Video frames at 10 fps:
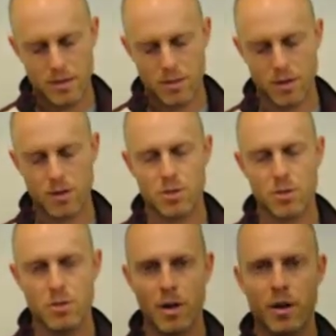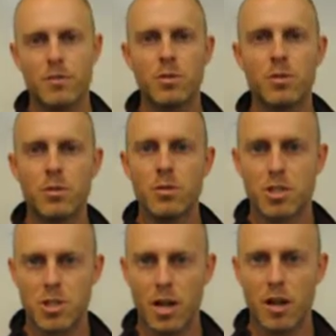Alright, so you have to do the
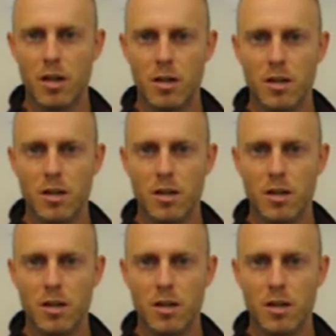check